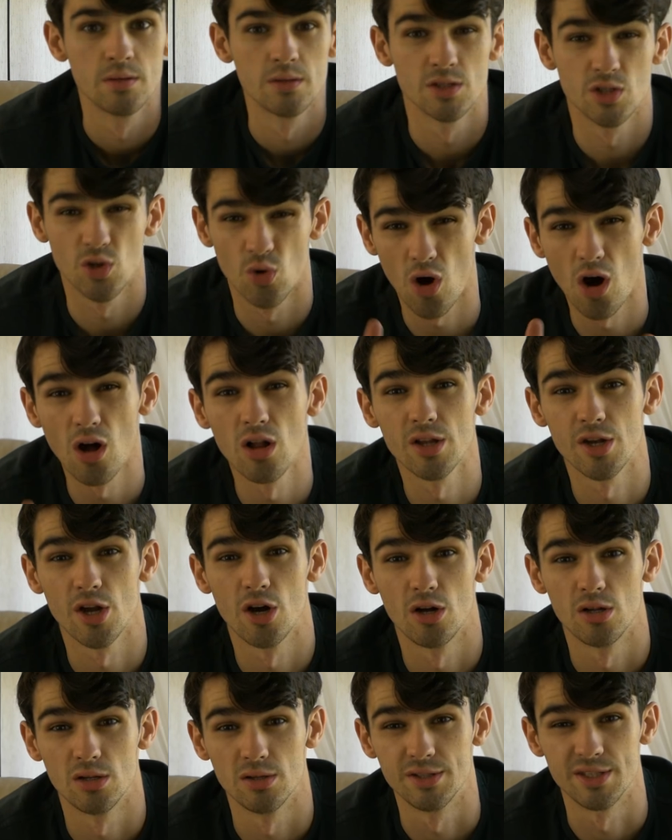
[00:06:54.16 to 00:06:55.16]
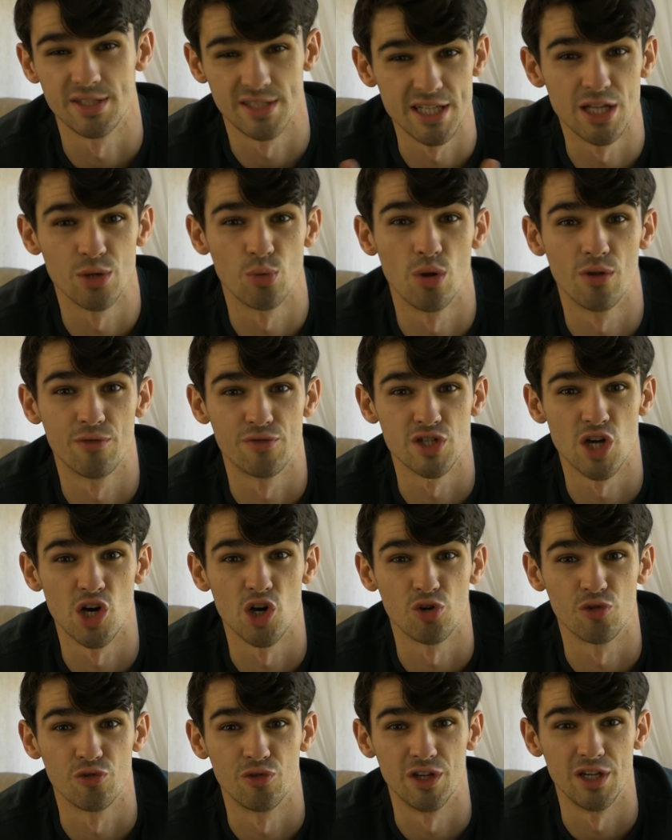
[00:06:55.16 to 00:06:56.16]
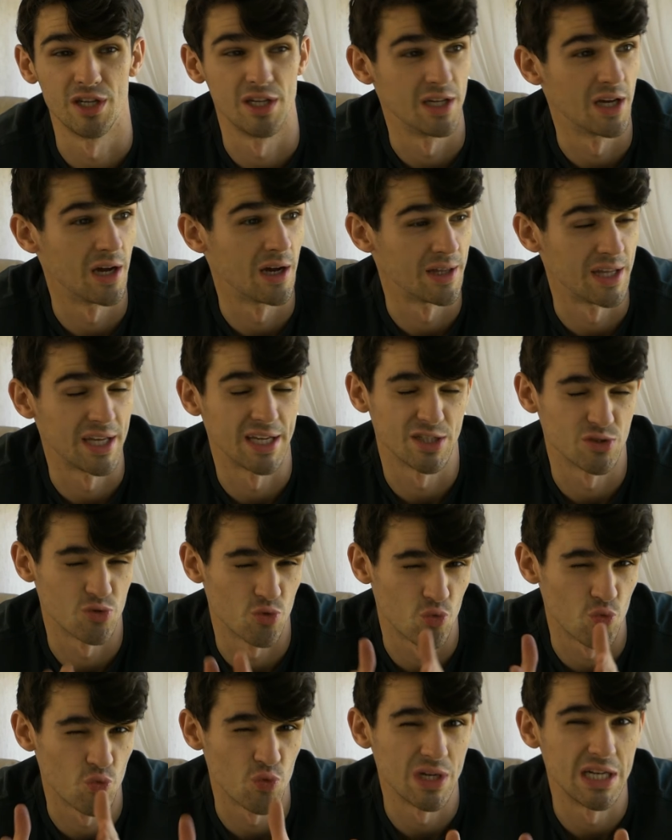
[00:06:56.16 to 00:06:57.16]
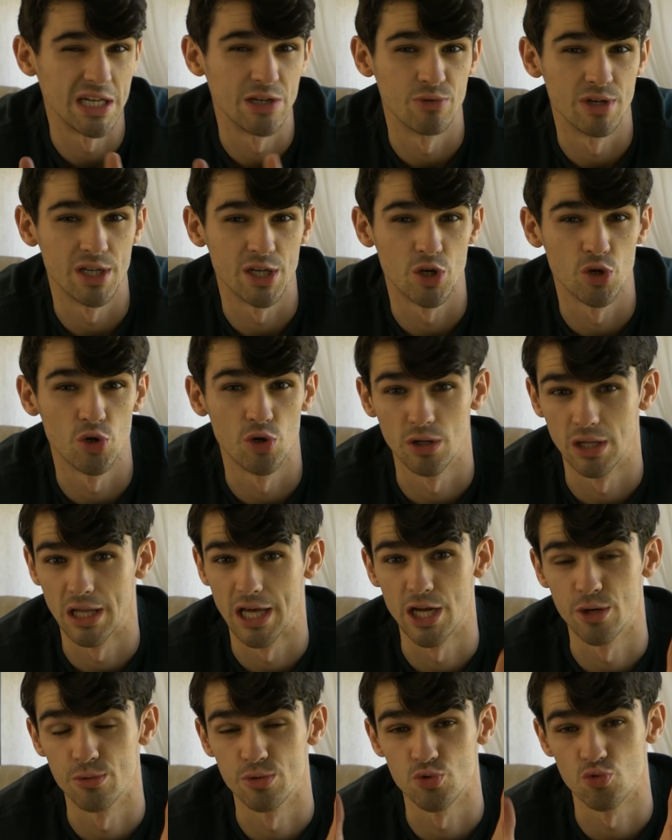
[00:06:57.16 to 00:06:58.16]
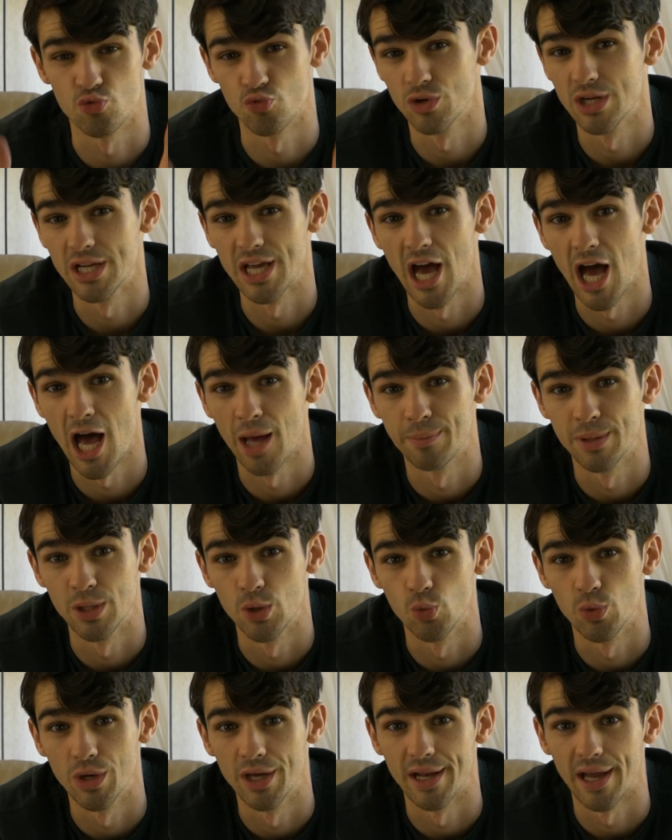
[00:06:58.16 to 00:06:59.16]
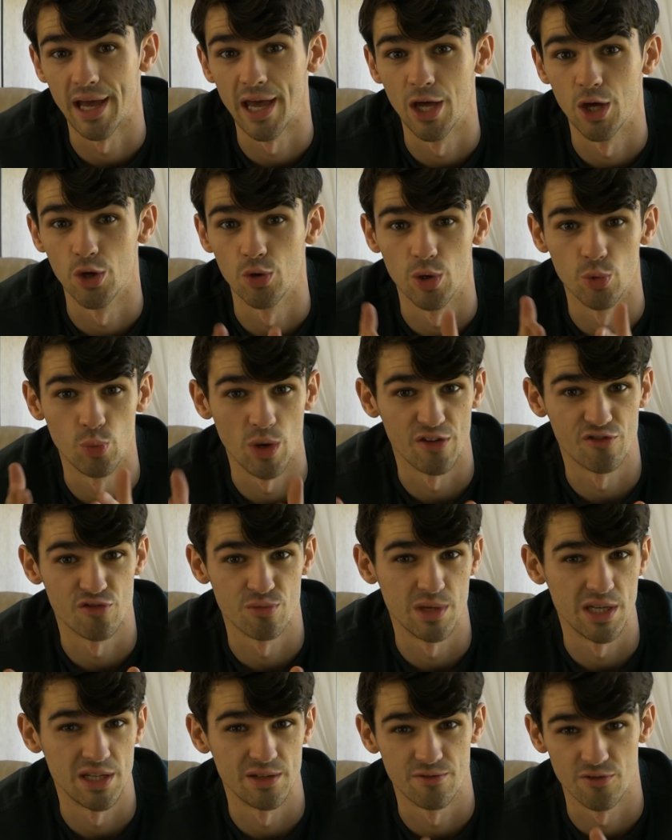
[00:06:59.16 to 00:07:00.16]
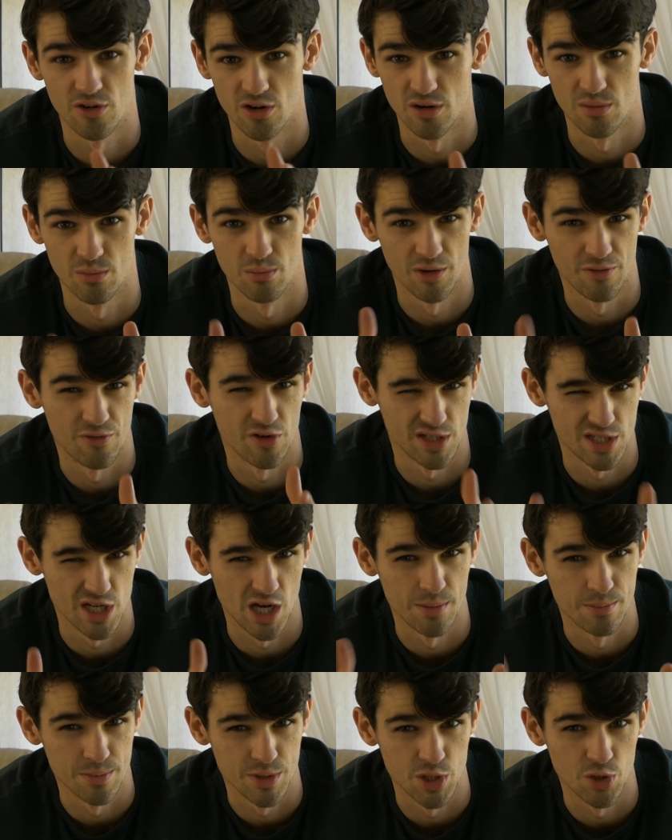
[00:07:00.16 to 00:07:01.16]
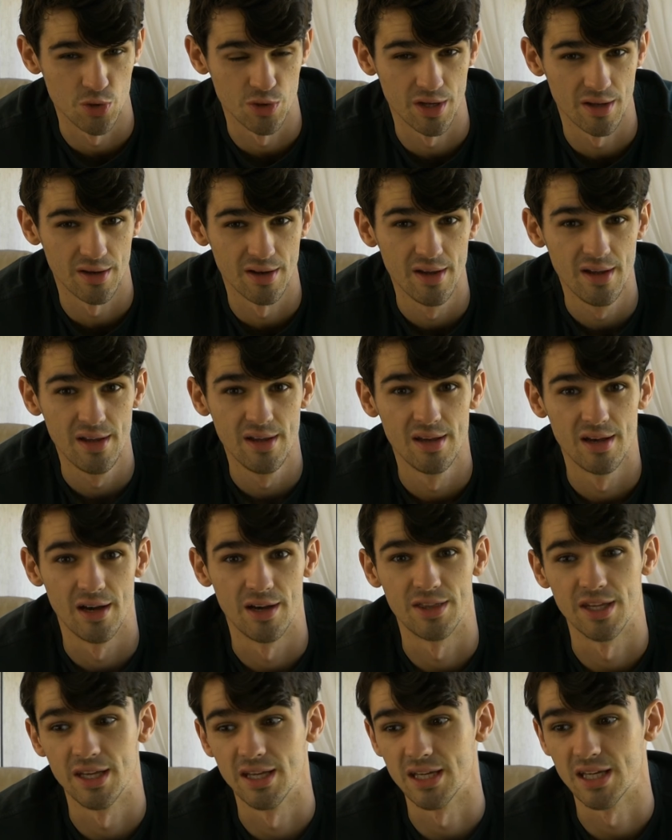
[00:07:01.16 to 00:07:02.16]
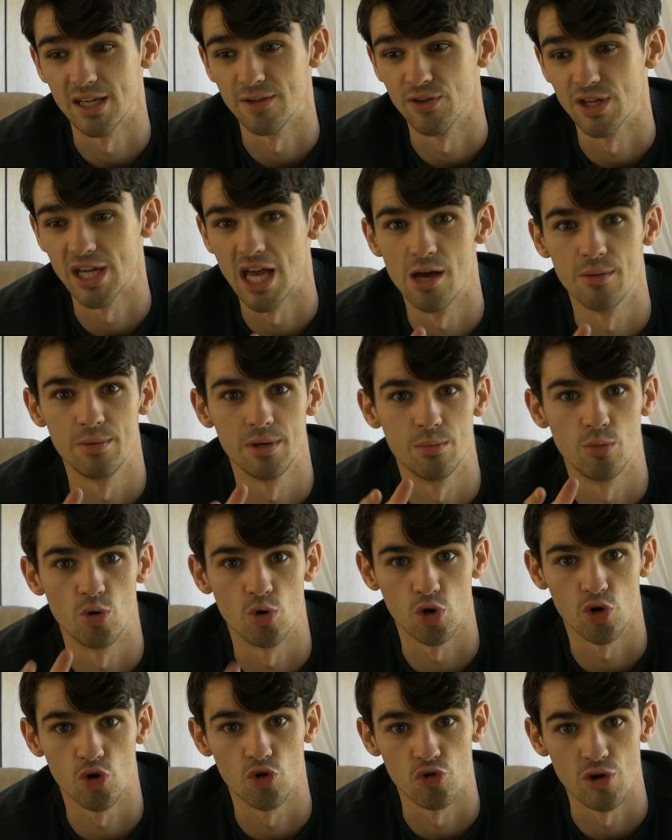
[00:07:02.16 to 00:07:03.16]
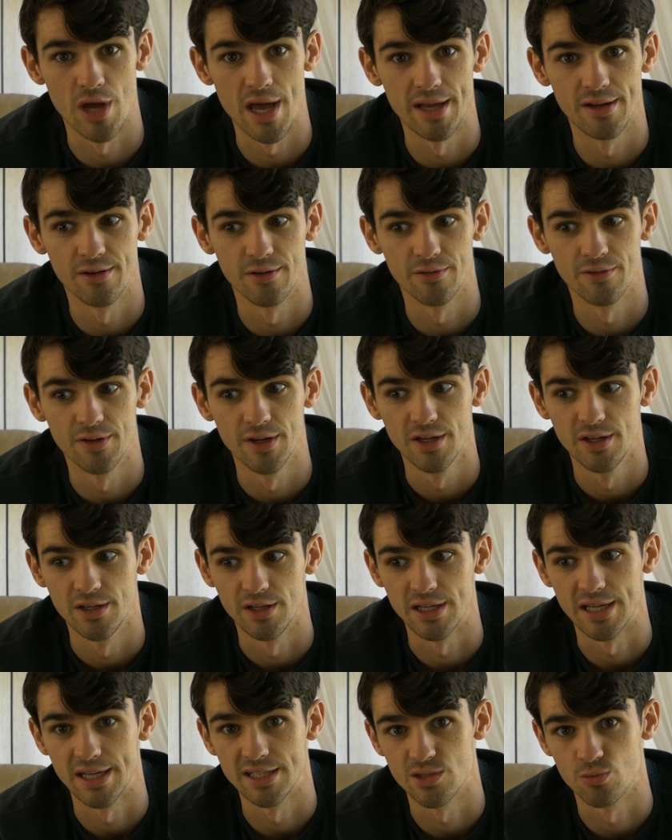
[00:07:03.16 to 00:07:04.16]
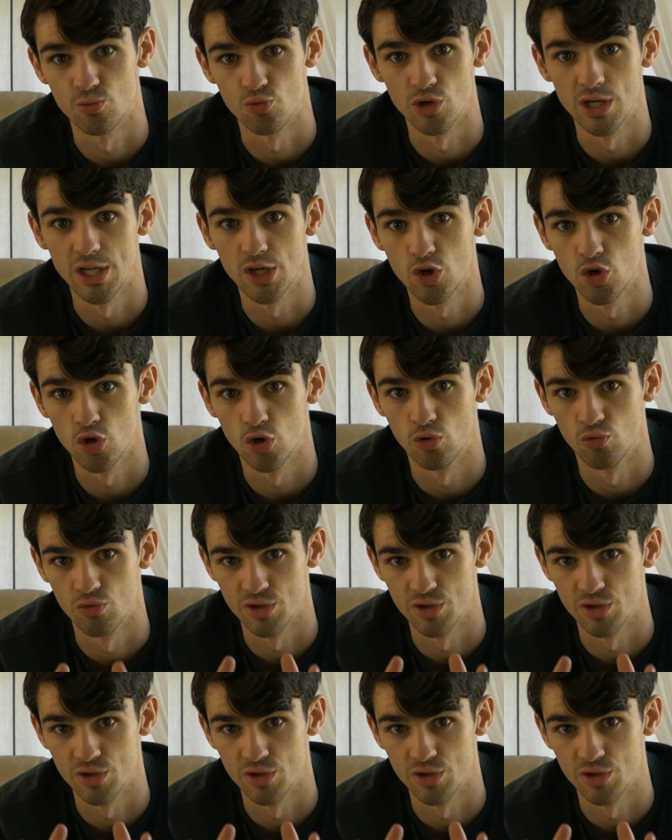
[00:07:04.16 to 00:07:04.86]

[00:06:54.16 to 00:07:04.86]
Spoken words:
So all in all, the steel wool photography I think is really cool, and I was really happy with how it went for me for my first time doing it. I think if you get a bit more creative, you can get some really cool